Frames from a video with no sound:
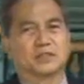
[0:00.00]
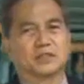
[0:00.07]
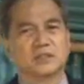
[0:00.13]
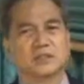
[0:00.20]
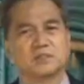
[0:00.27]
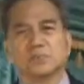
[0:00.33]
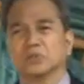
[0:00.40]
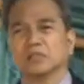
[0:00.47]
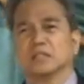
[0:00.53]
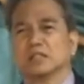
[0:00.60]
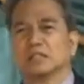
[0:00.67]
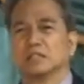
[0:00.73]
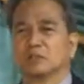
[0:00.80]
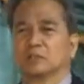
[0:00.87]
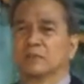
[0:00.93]
You're not putting it
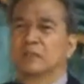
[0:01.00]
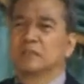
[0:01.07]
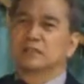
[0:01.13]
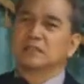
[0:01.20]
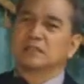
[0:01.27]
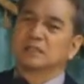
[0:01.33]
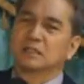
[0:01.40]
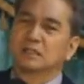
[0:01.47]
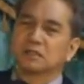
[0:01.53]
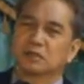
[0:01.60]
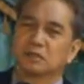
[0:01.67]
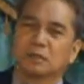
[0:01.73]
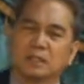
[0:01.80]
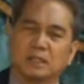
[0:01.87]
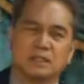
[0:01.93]
into practice. This is the
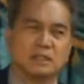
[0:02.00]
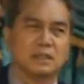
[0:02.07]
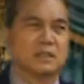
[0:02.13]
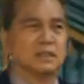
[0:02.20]
reason why.